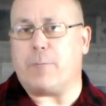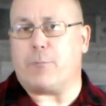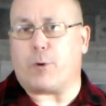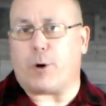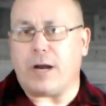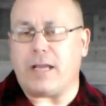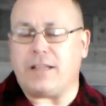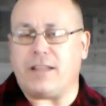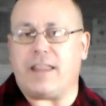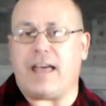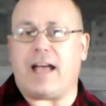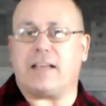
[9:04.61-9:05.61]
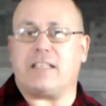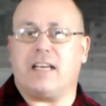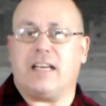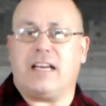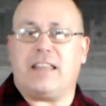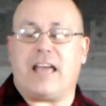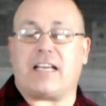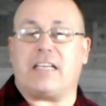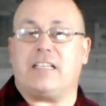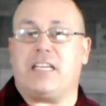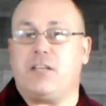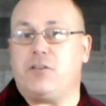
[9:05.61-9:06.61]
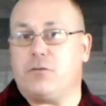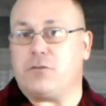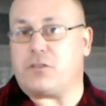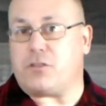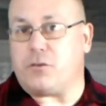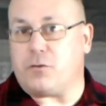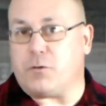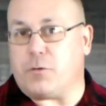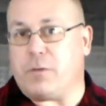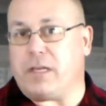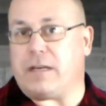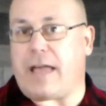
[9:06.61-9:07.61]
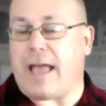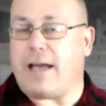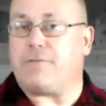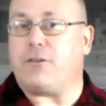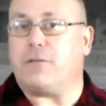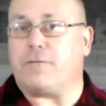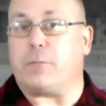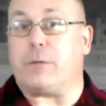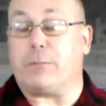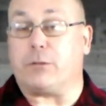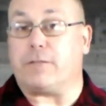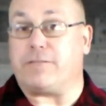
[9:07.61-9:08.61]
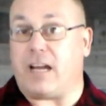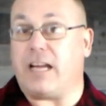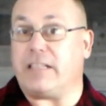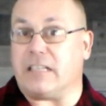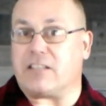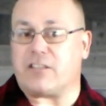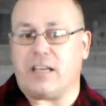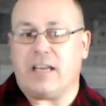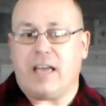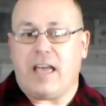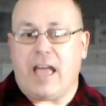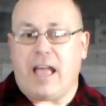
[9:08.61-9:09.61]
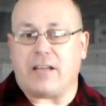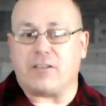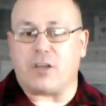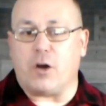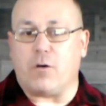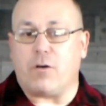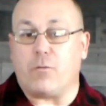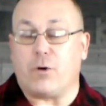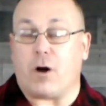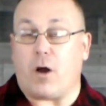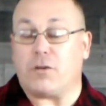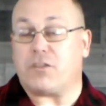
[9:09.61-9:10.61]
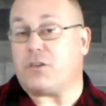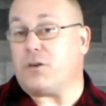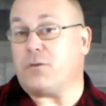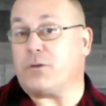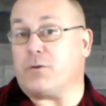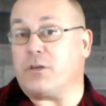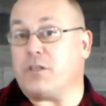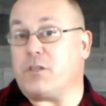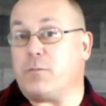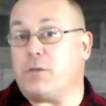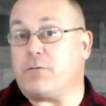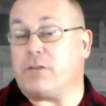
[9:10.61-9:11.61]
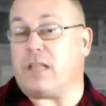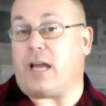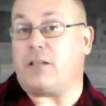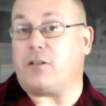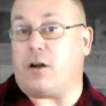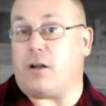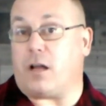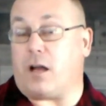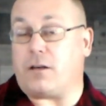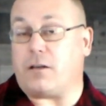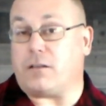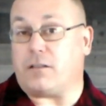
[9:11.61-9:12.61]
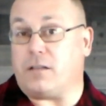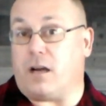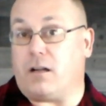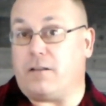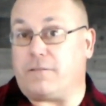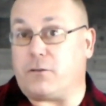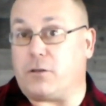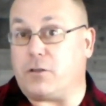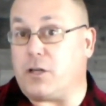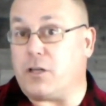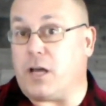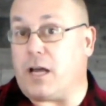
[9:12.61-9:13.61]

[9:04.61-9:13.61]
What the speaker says: And I'm praying that that continues to be an avenue for people to find us. And so we're also going to be relying on y'all for